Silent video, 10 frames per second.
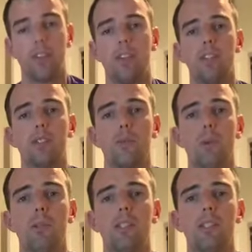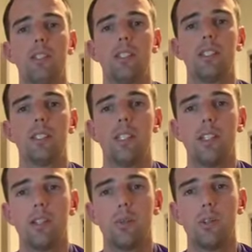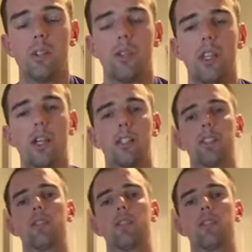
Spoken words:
There's a woman sitting with her legs